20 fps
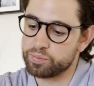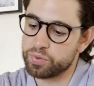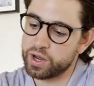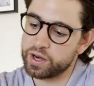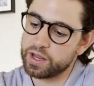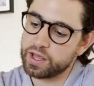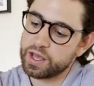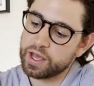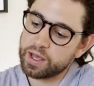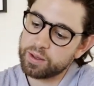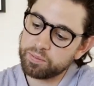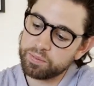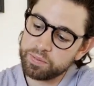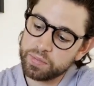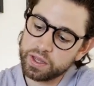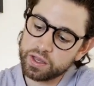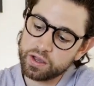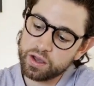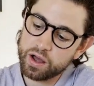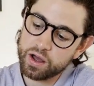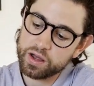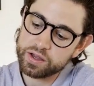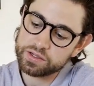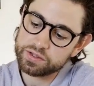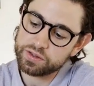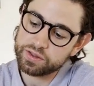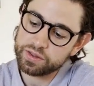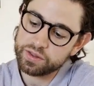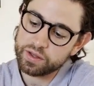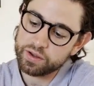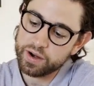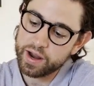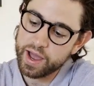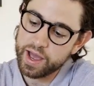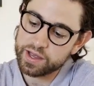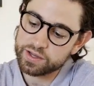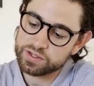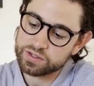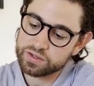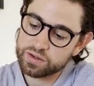But because there
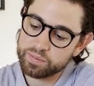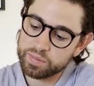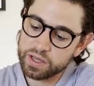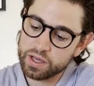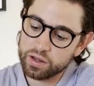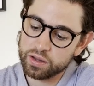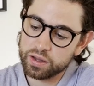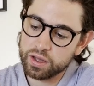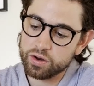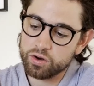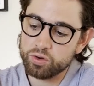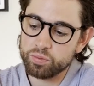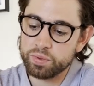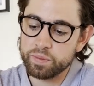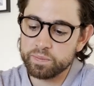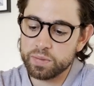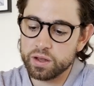has to be a little